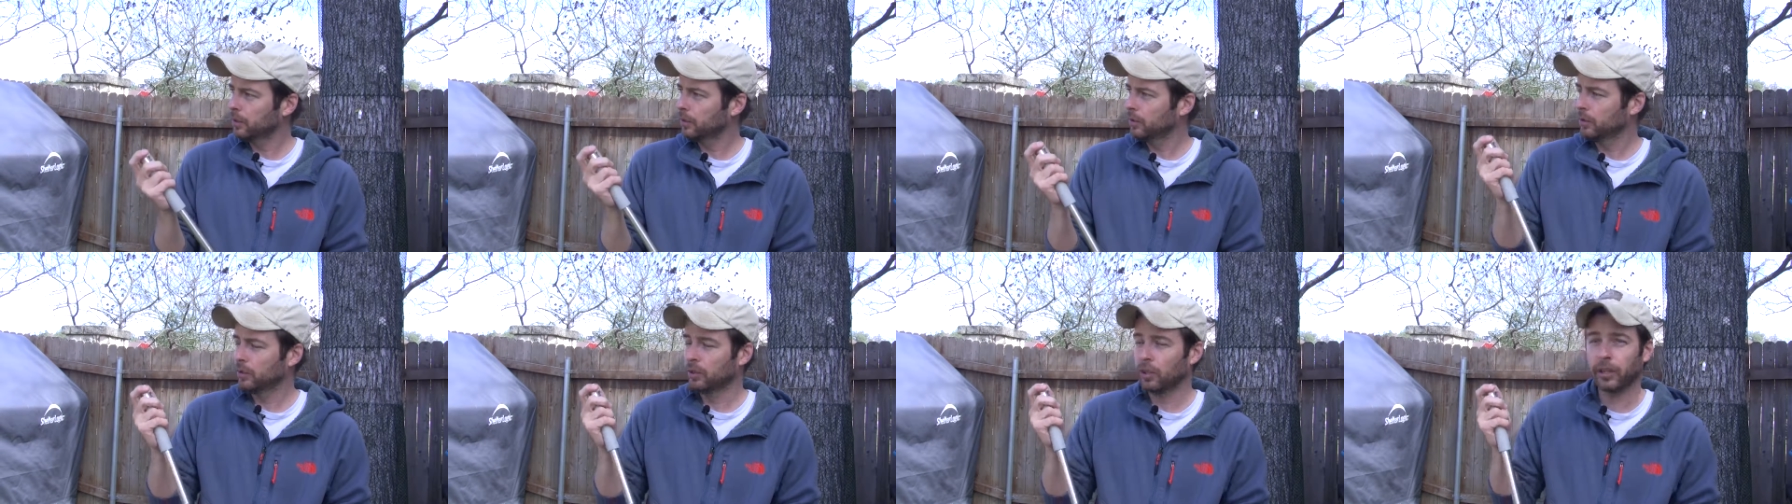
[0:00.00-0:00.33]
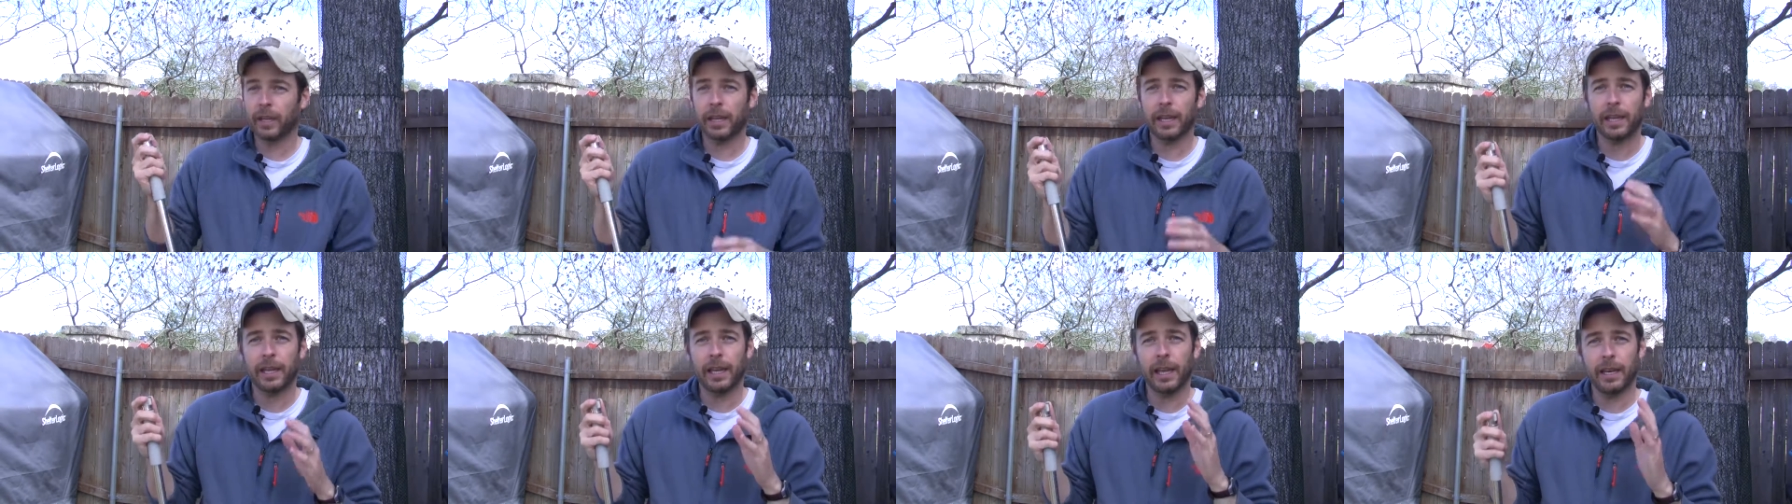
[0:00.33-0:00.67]

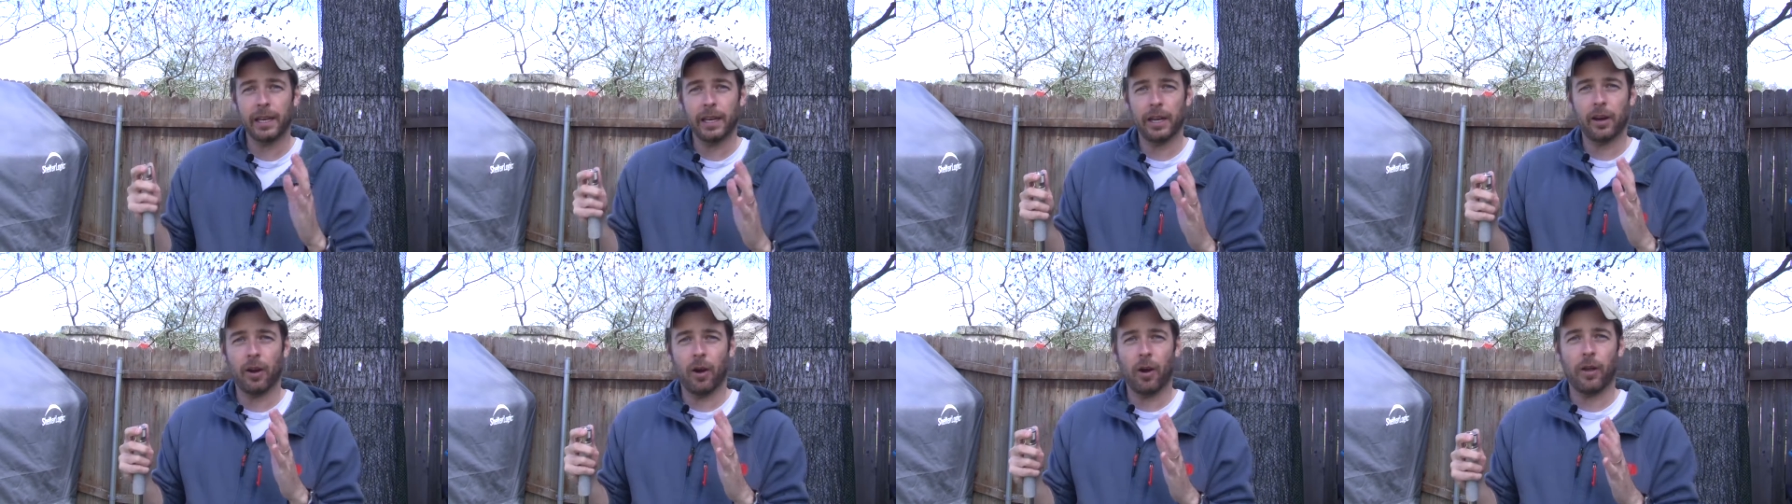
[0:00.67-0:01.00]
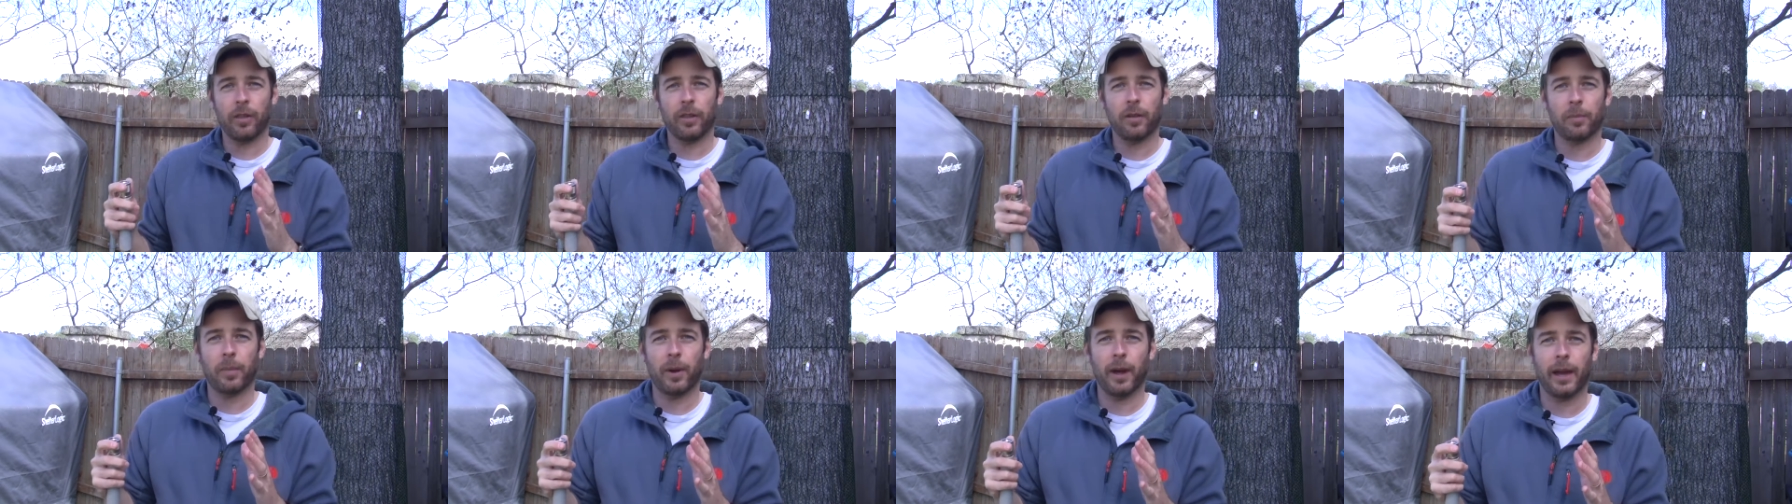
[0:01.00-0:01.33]
look at getting it
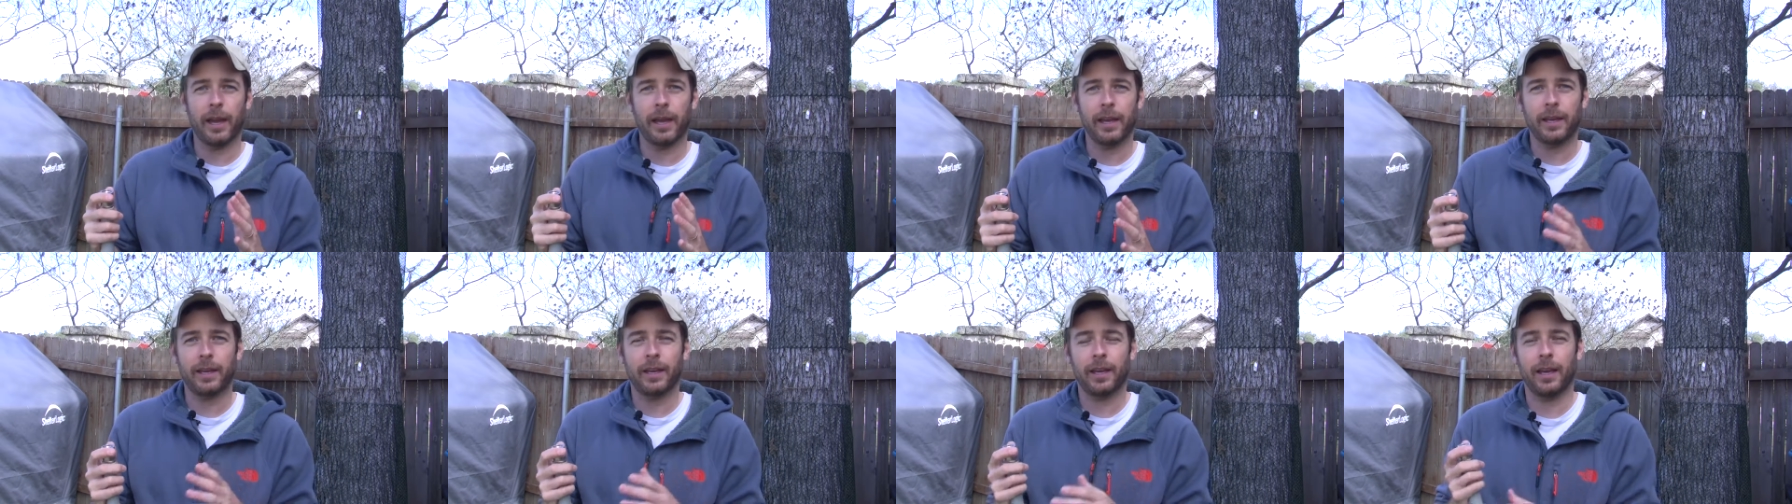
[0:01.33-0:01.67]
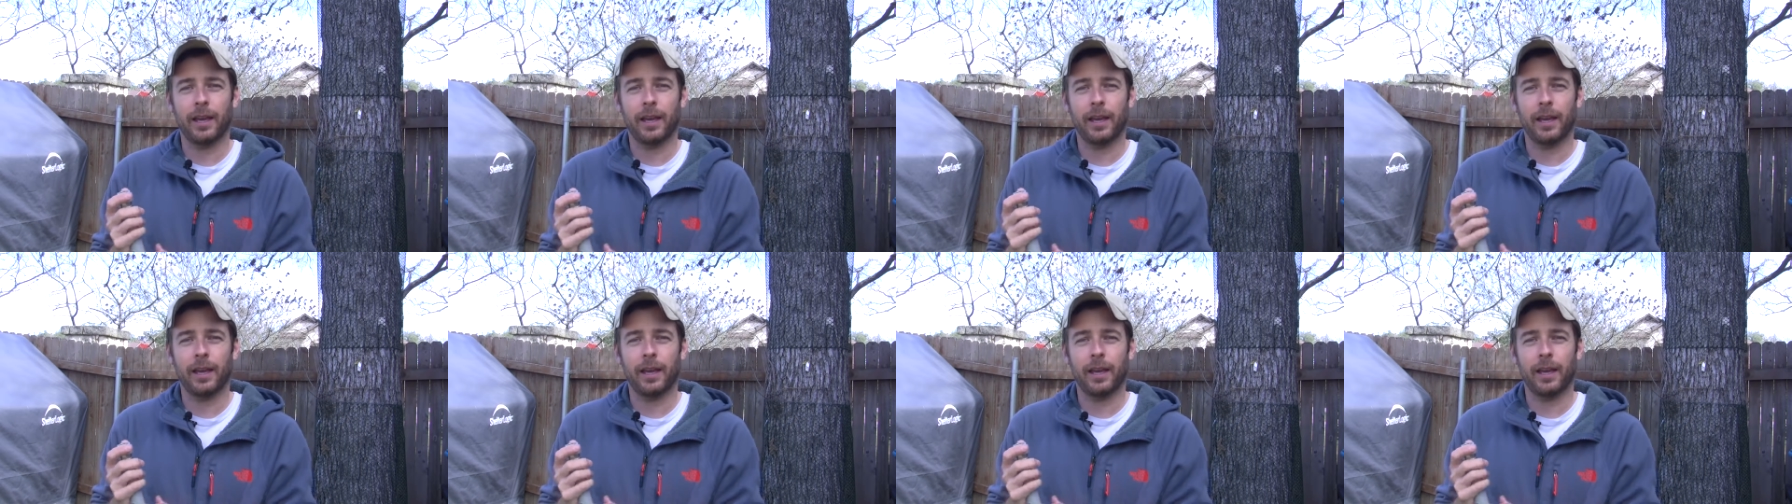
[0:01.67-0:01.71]
on the bike,